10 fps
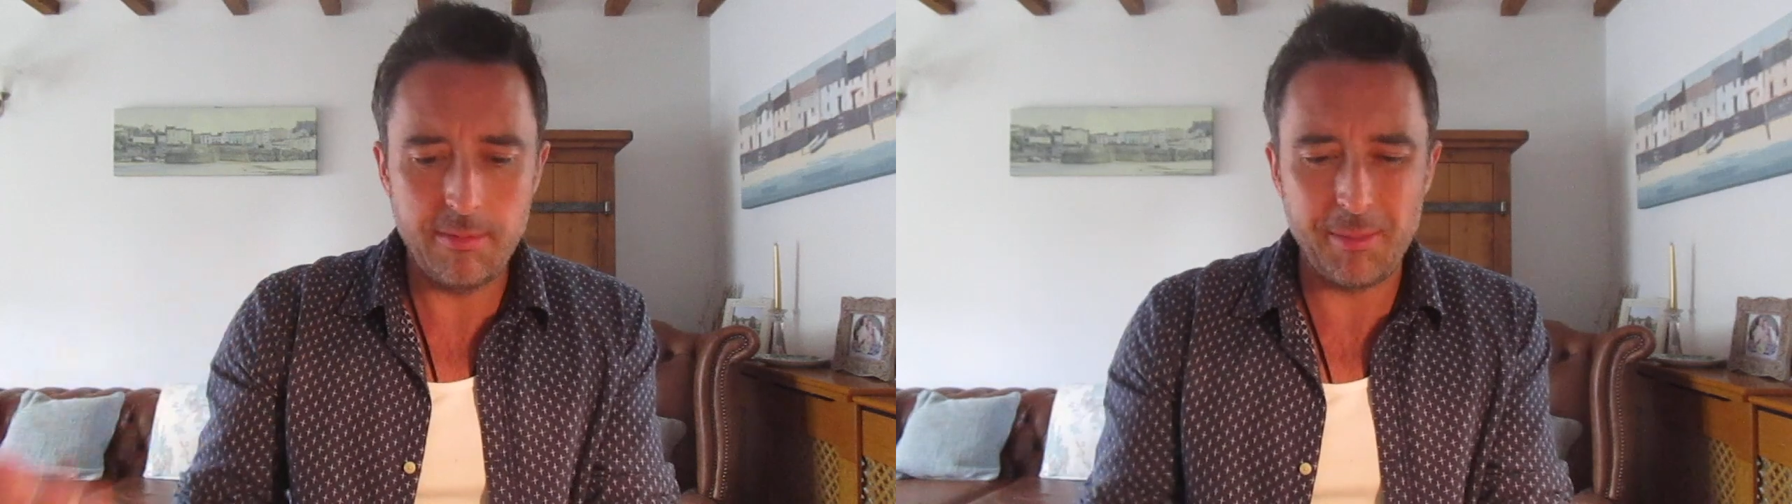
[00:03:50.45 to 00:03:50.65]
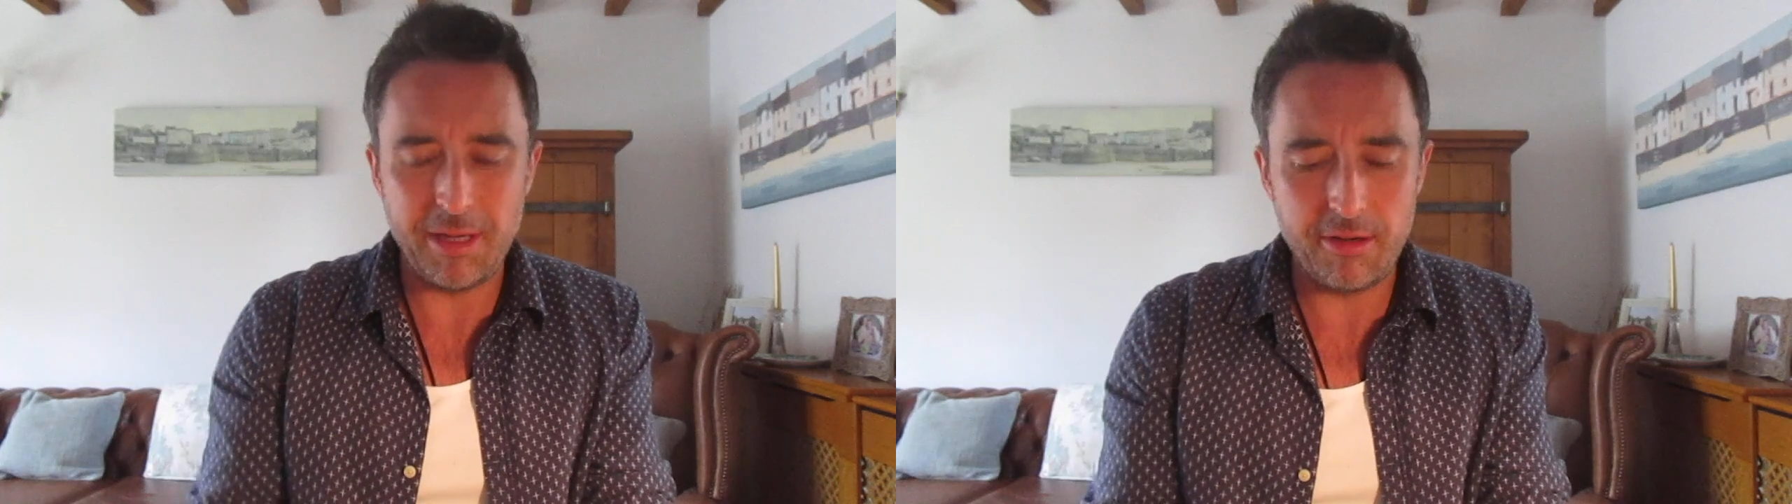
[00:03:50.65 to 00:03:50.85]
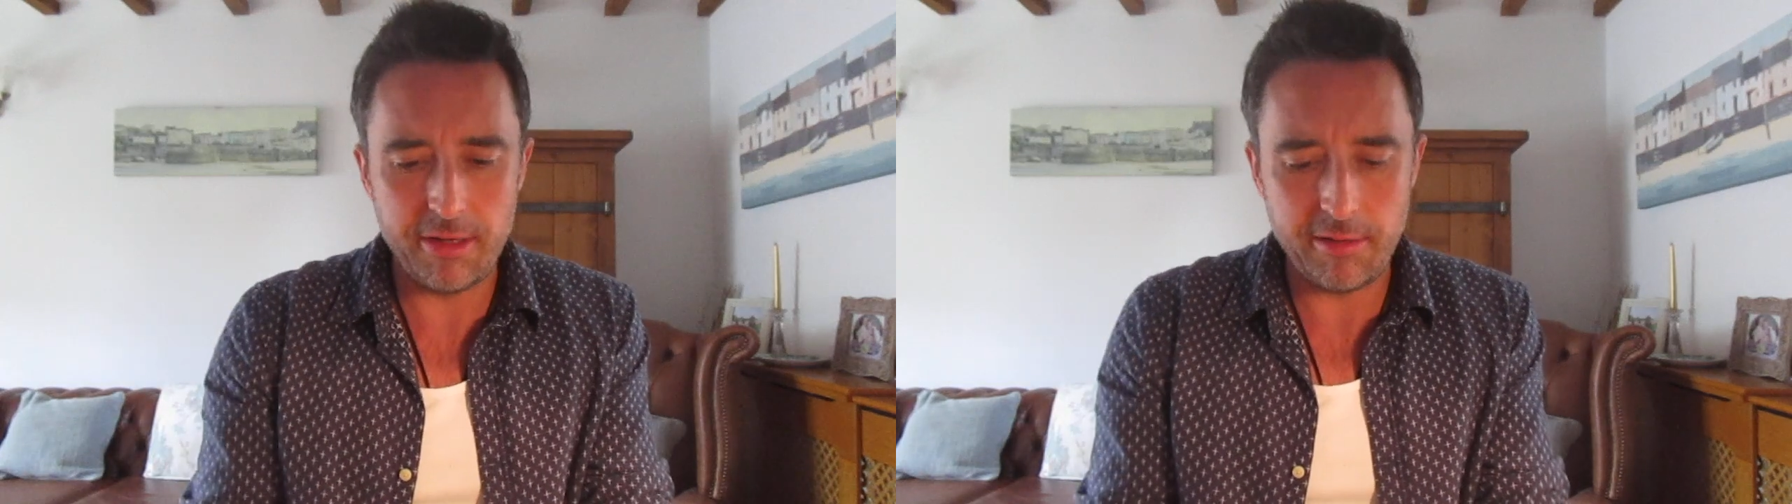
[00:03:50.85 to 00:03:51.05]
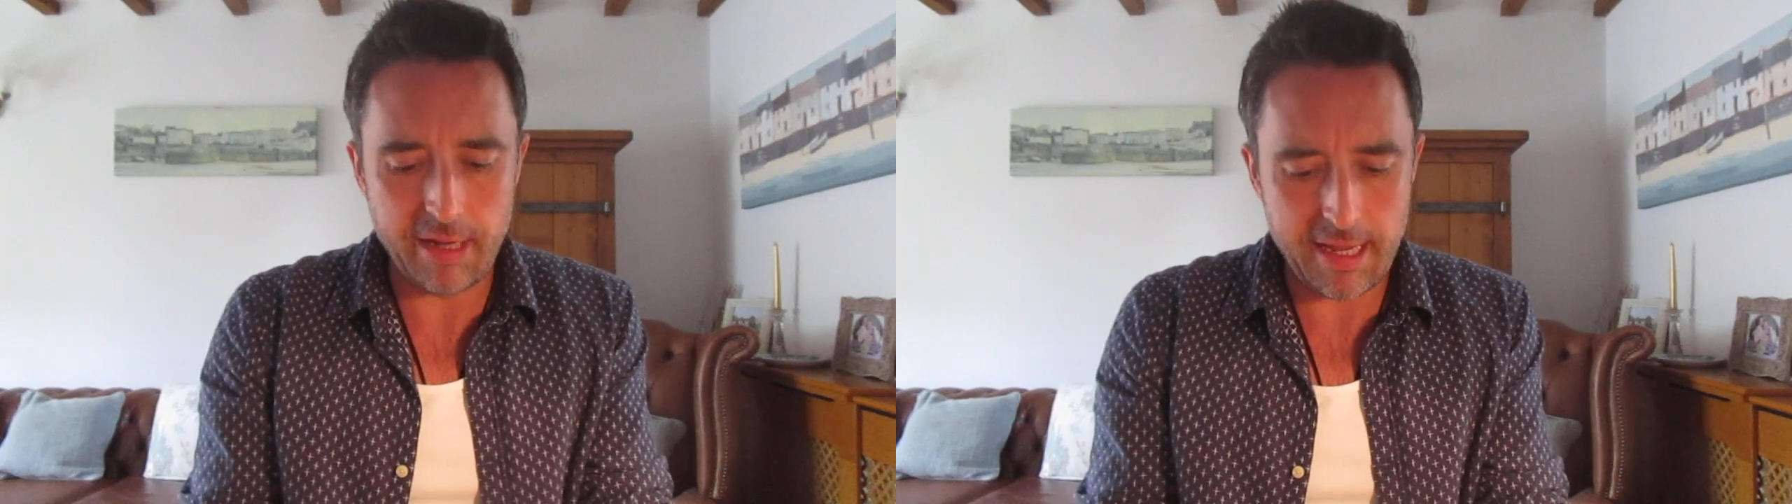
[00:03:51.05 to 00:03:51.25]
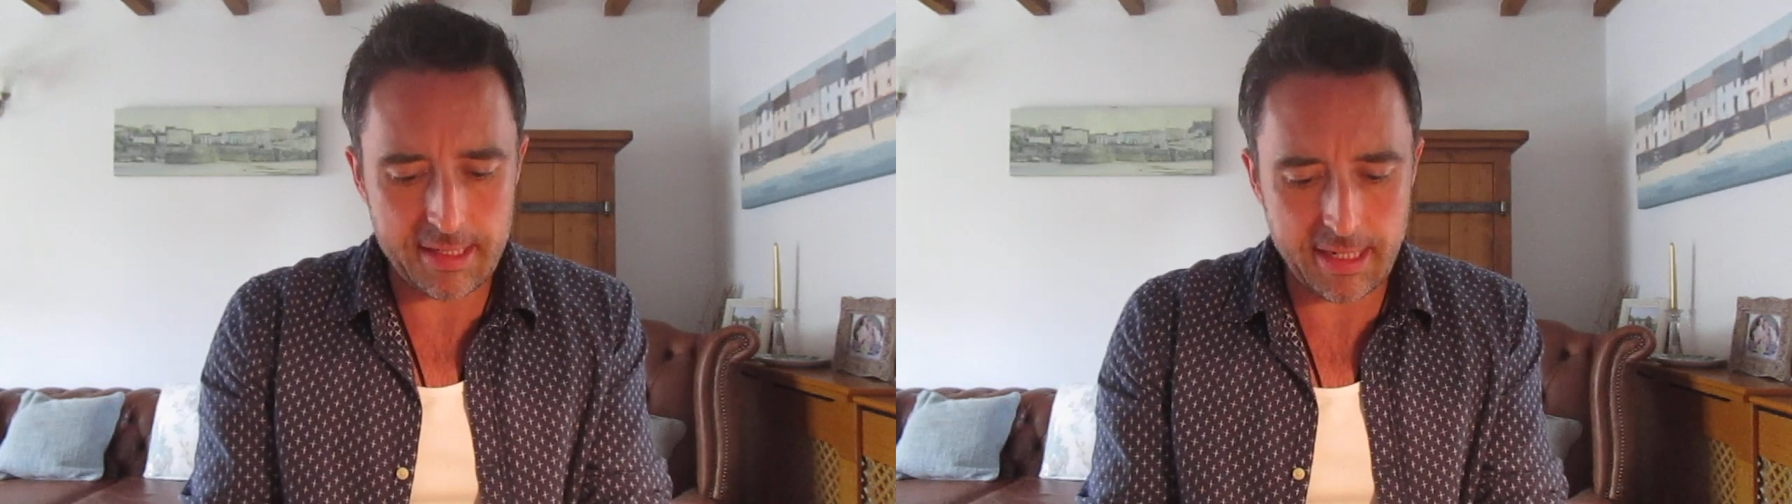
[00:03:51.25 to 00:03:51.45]
I mean, I know you're
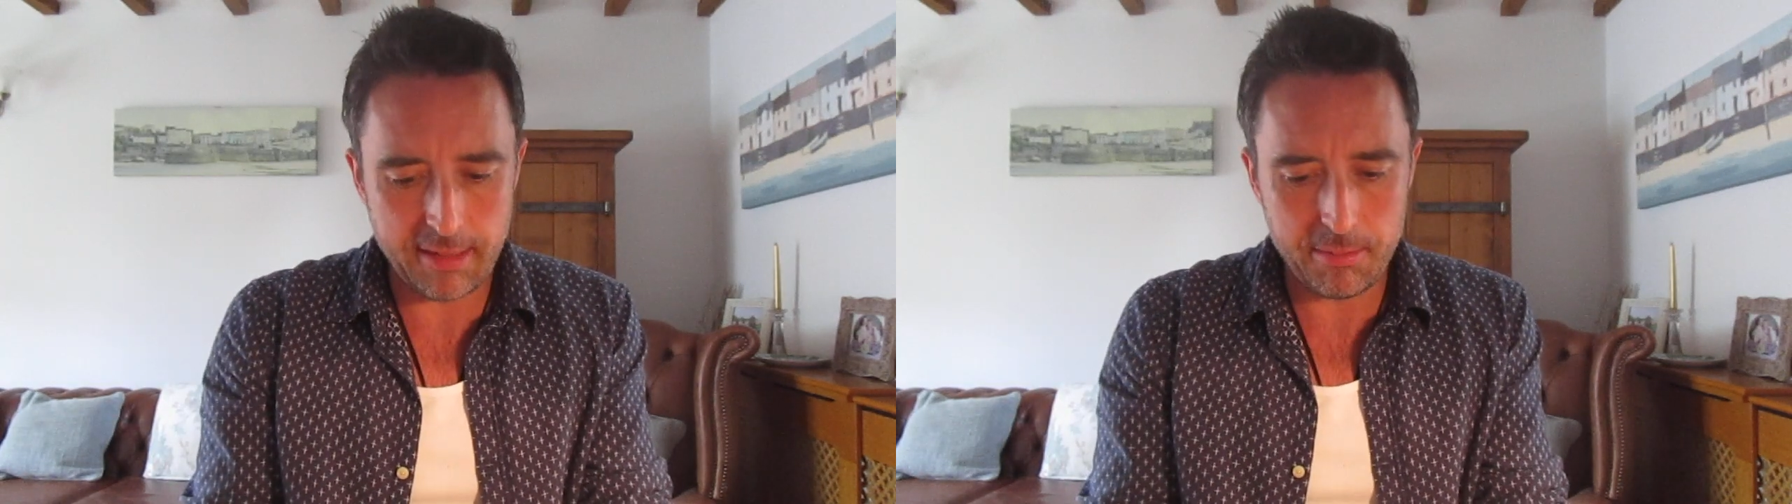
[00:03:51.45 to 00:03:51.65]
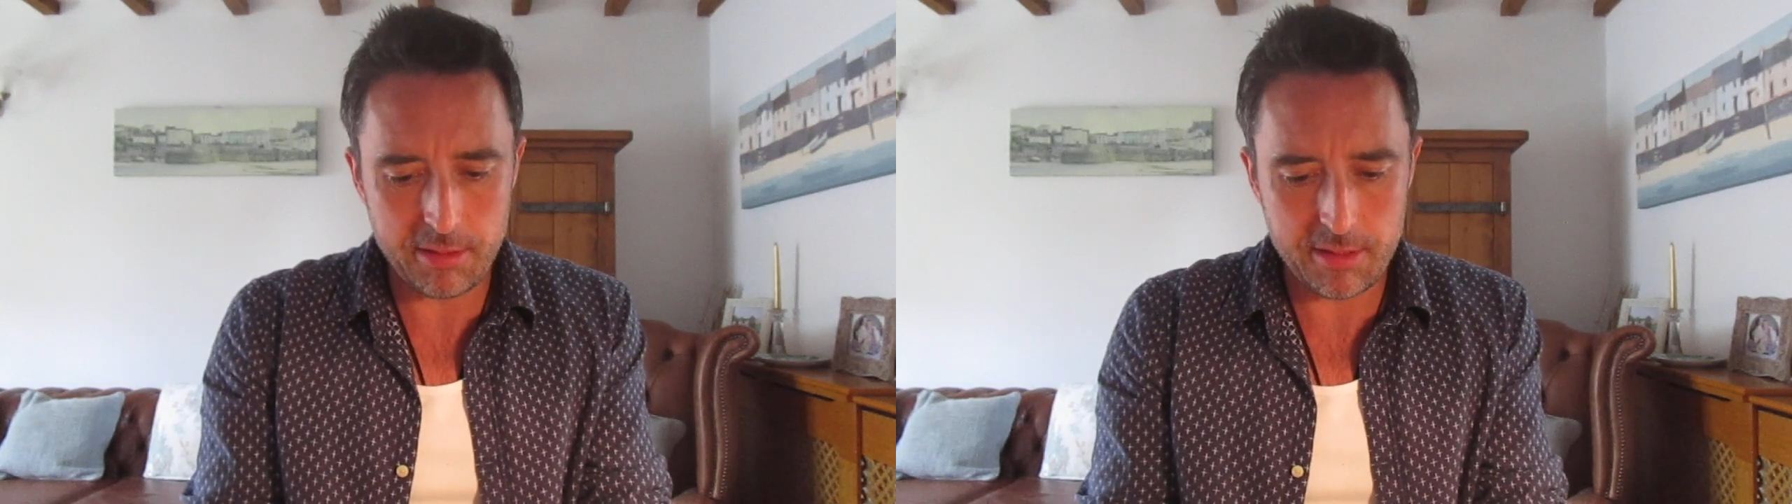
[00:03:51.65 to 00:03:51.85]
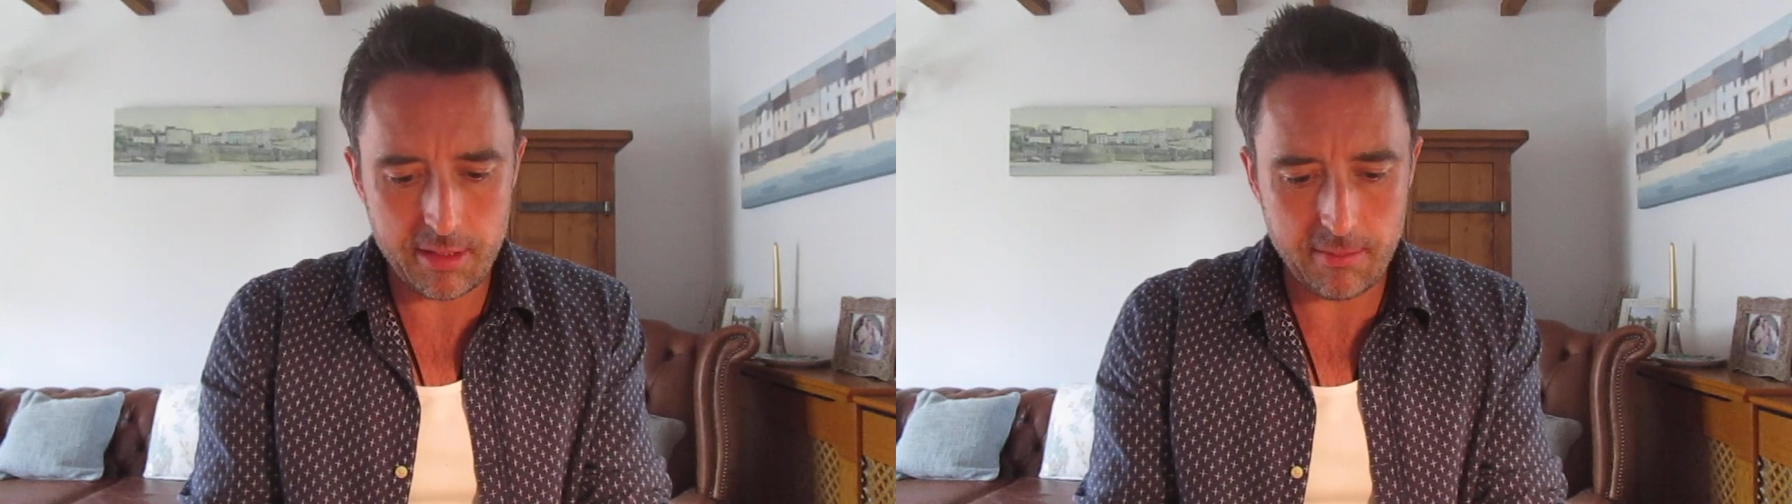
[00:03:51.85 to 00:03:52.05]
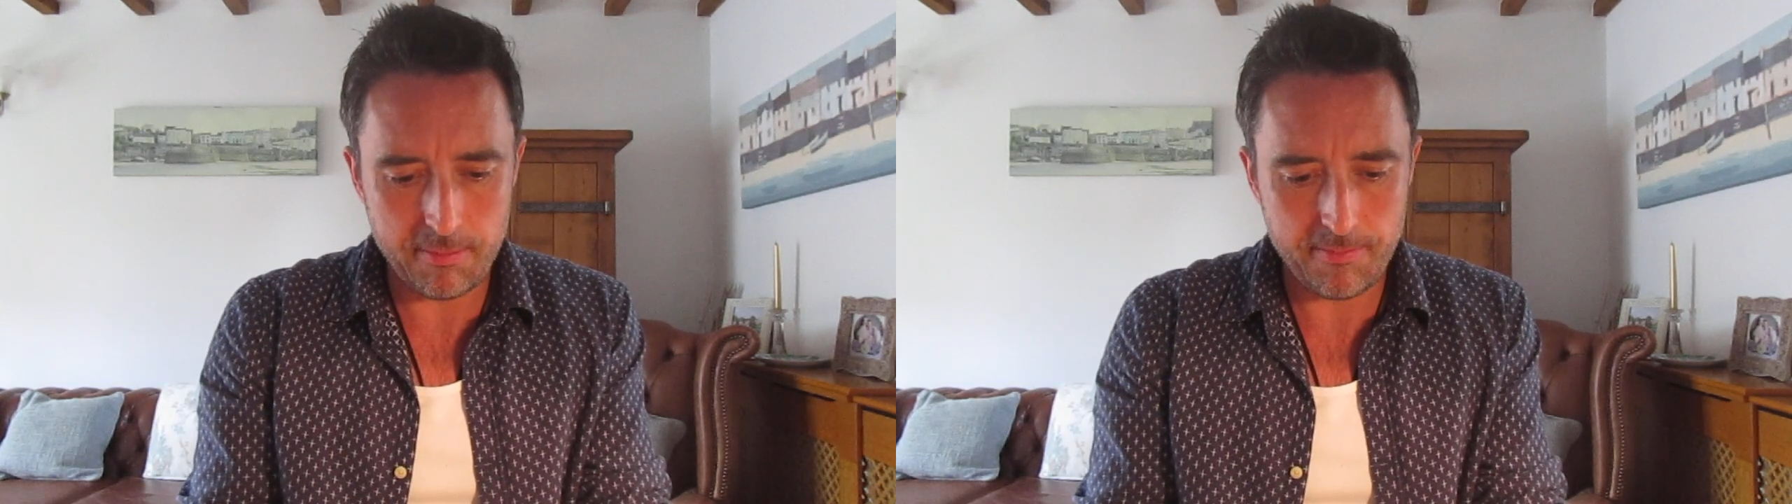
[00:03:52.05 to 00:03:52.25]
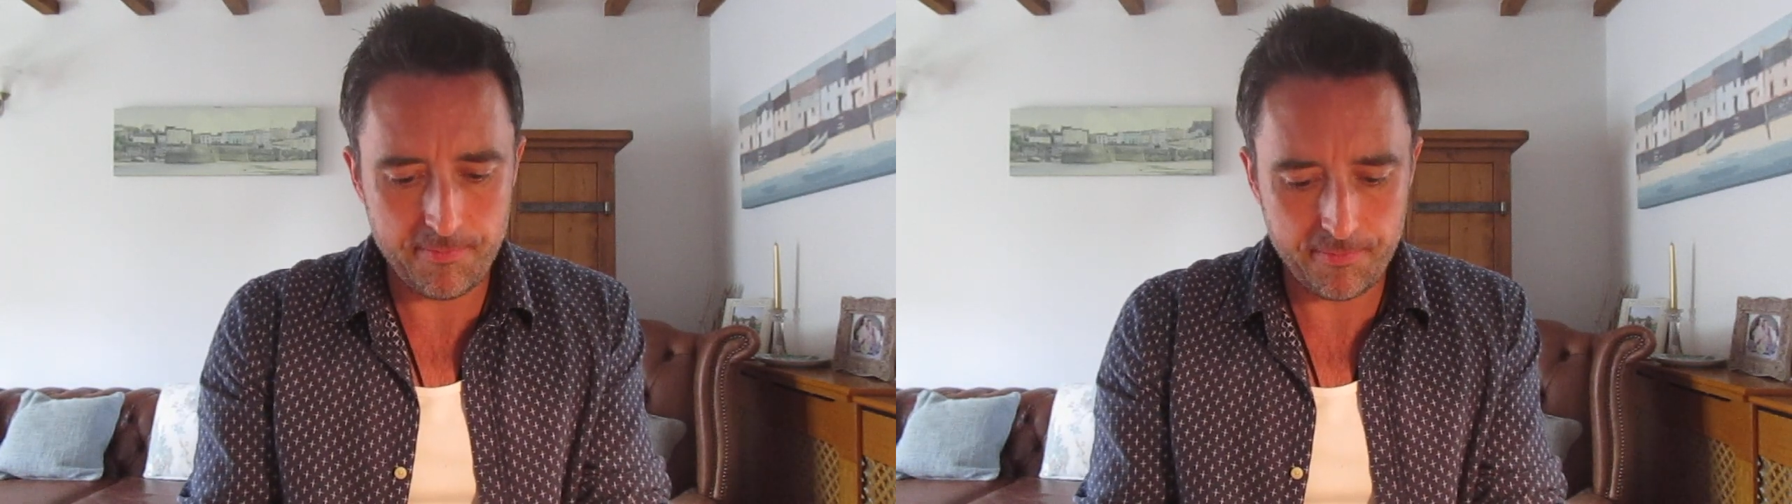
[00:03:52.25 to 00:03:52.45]
an air sign, but um,